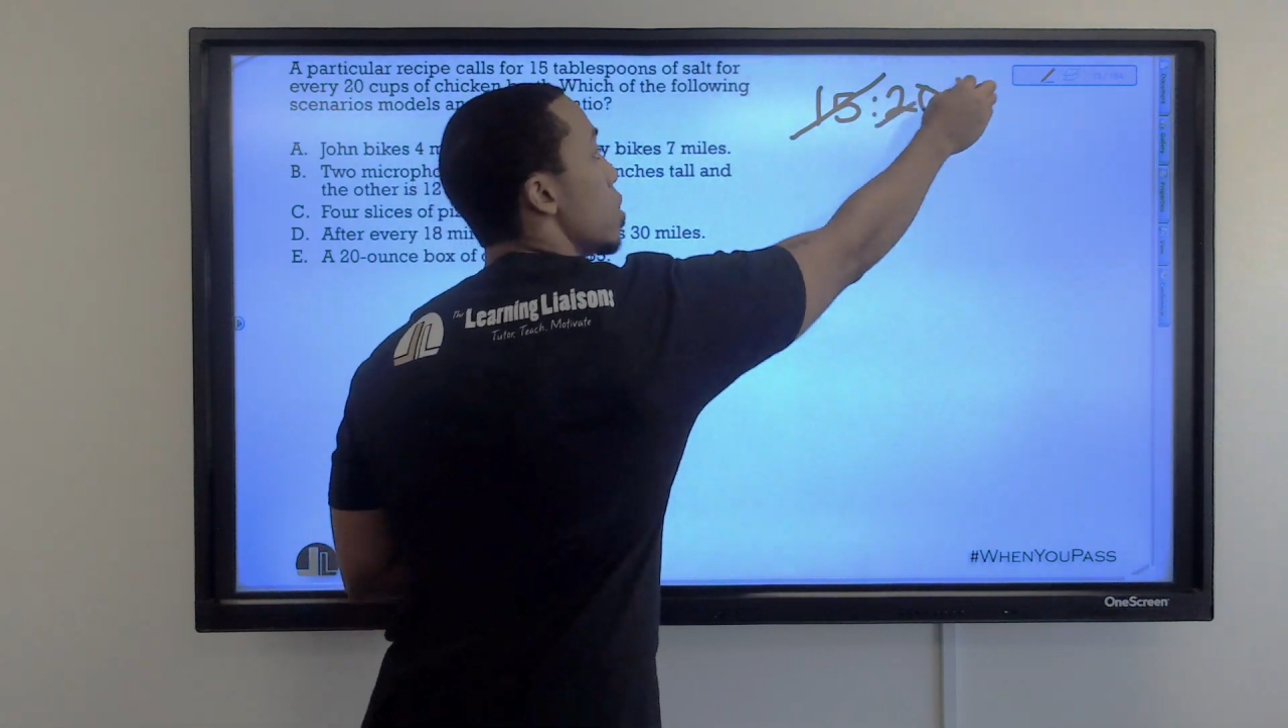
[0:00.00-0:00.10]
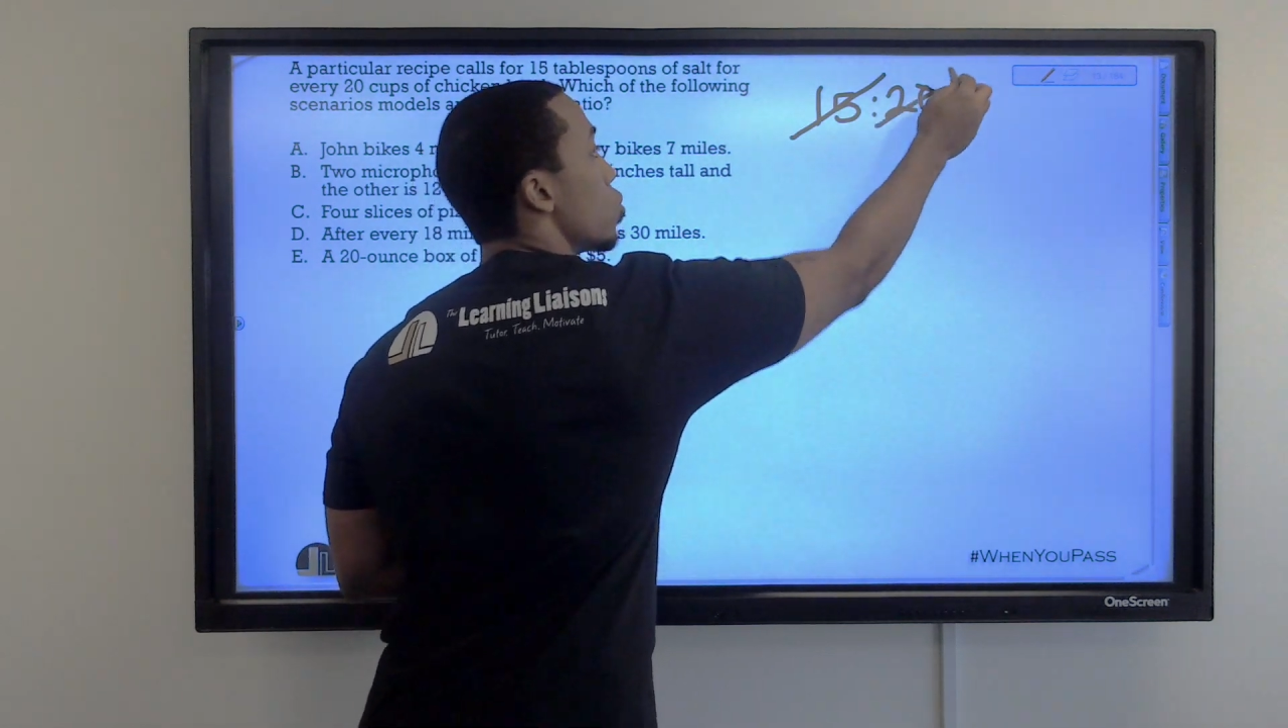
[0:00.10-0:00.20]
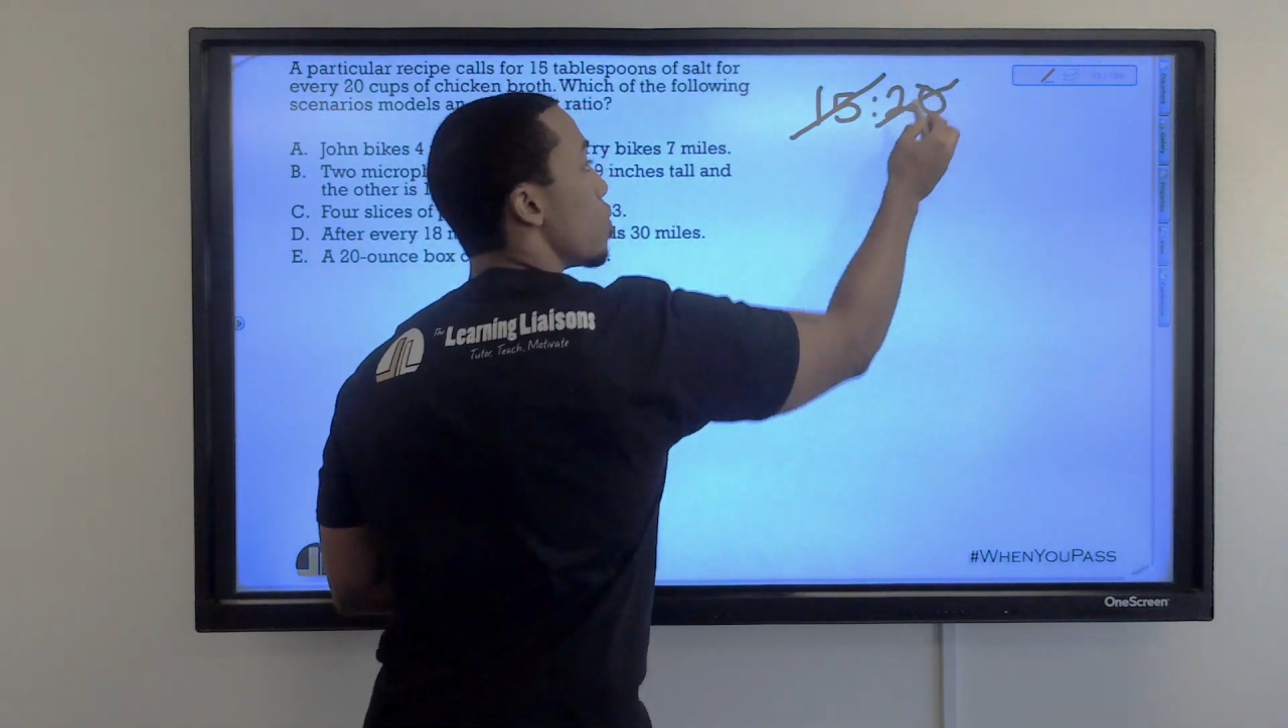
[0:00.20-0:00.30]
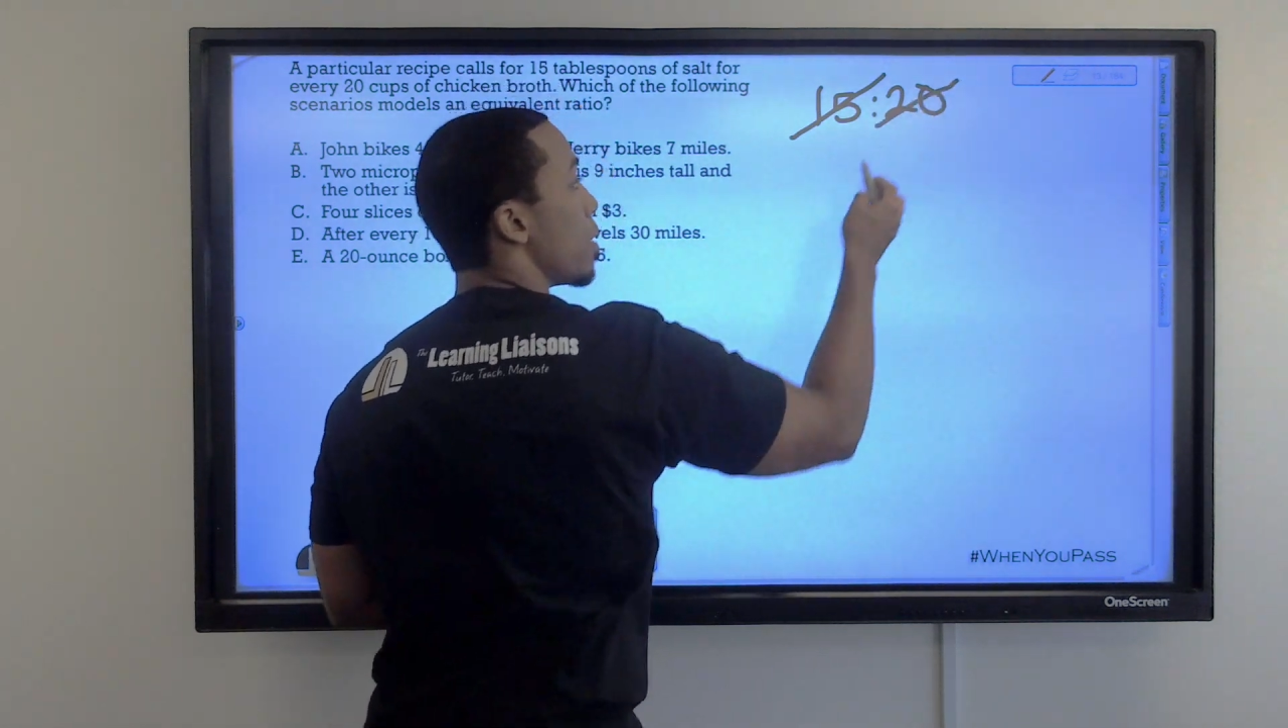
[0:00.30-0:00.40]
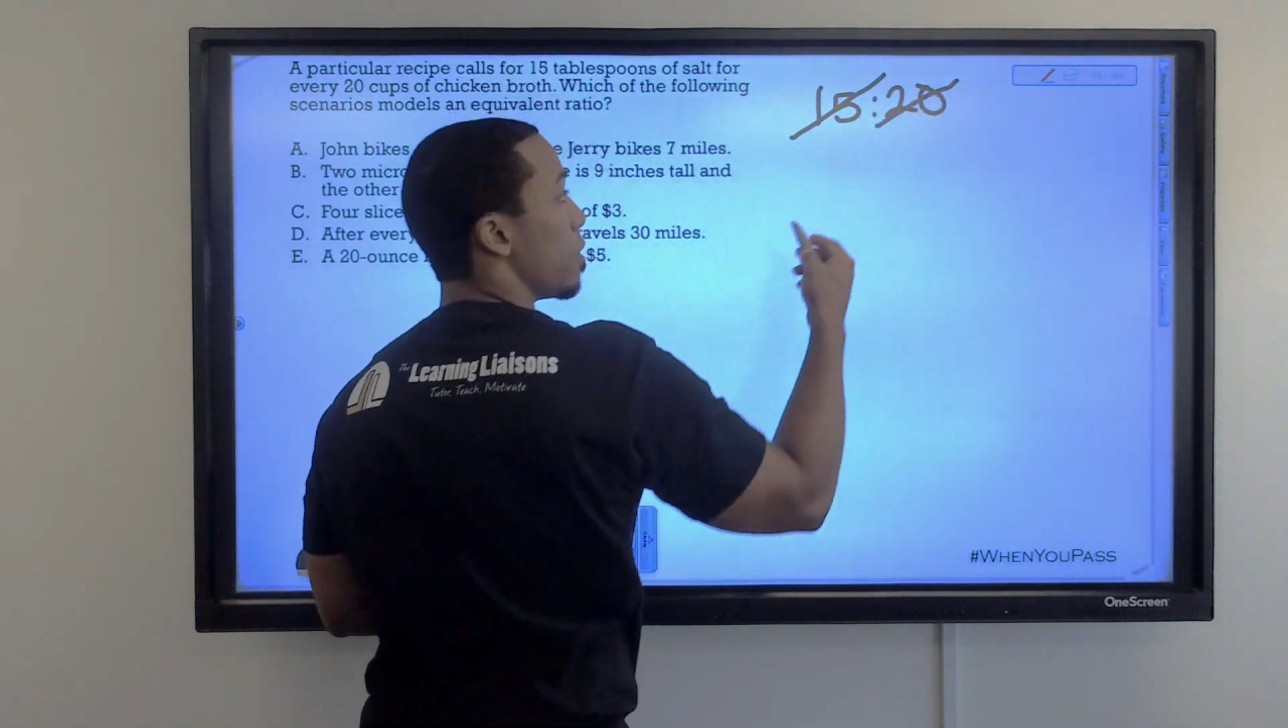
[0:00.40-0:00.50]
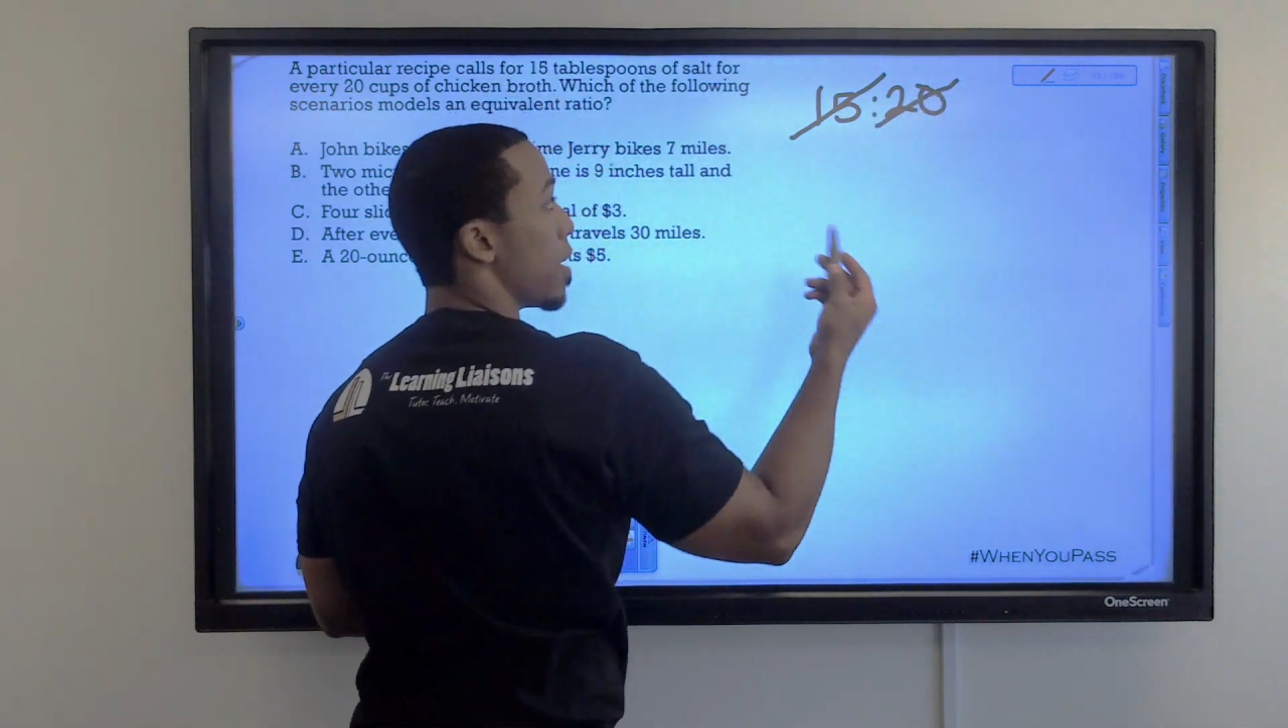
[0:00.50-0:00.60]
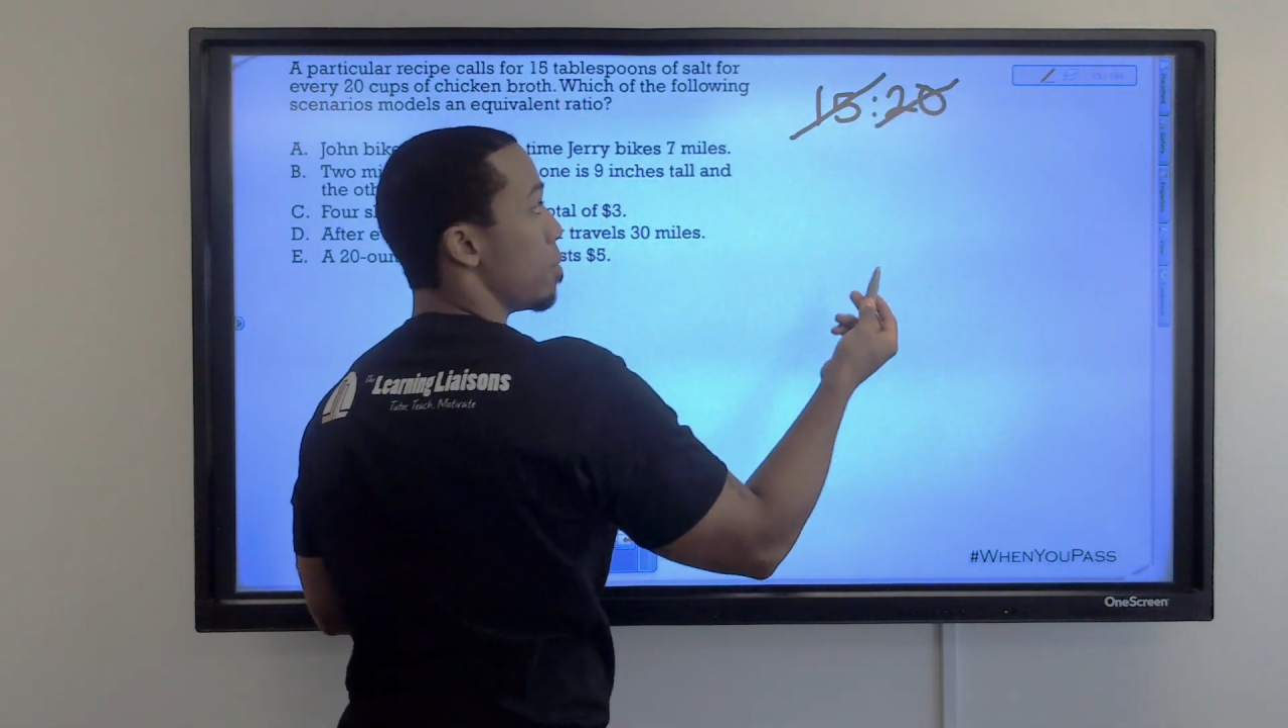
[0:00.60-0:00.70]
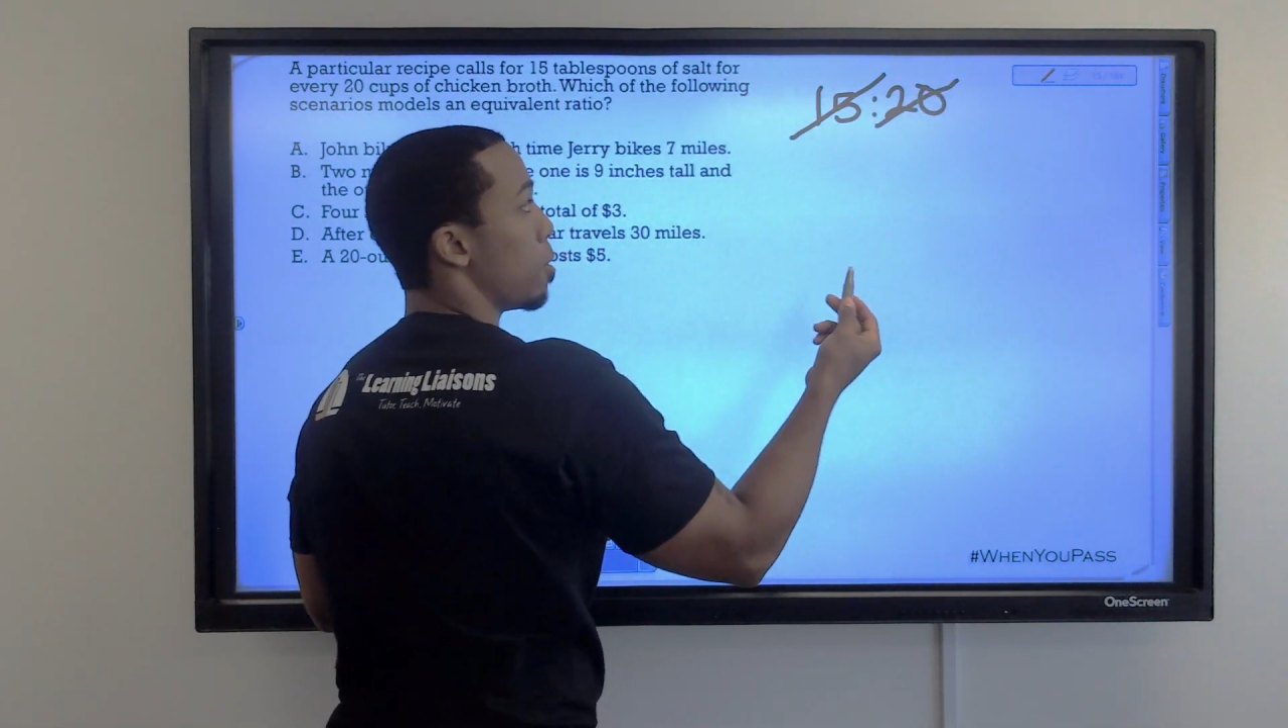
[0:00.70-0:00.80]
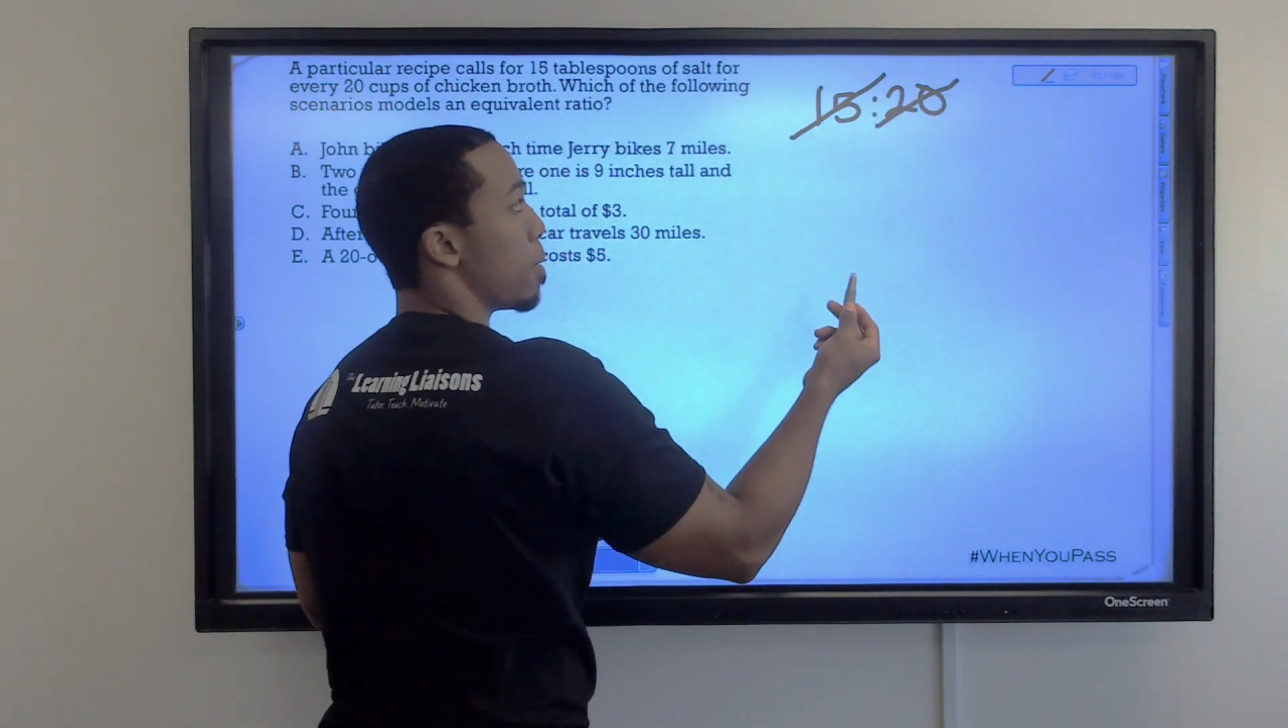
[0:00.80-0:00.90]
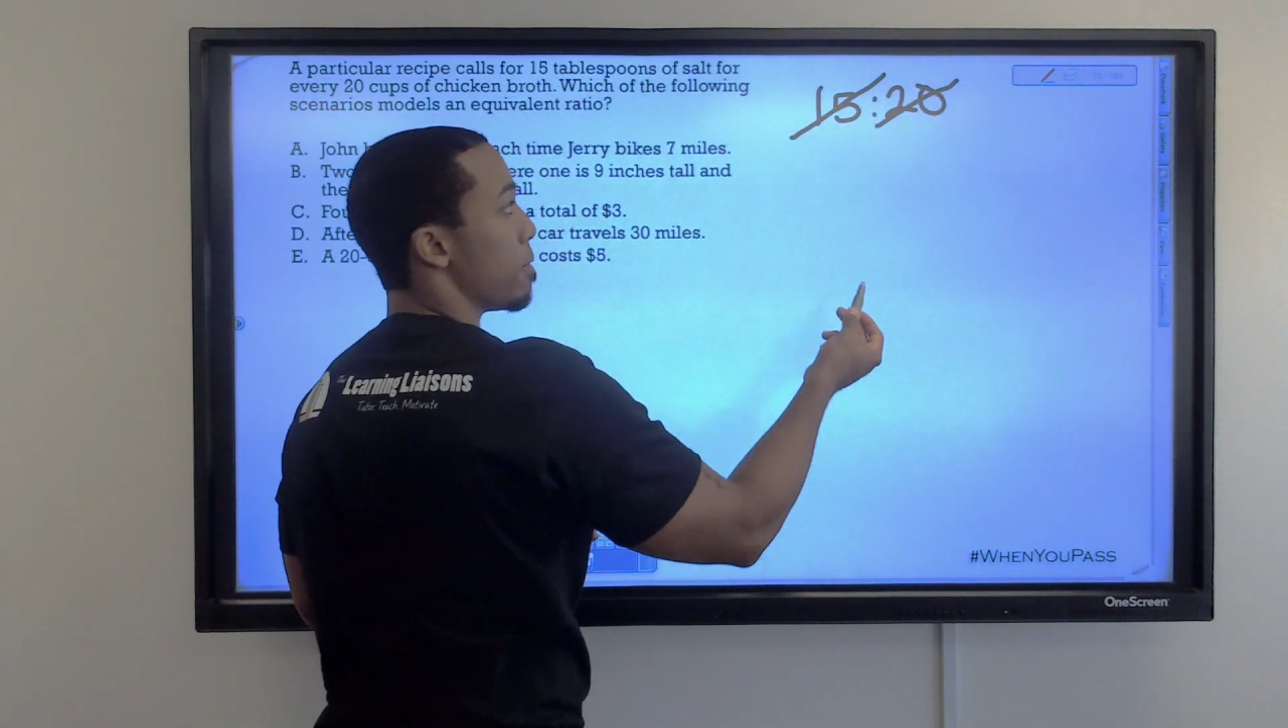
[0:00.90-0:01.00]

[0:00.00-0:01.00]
So if I divide both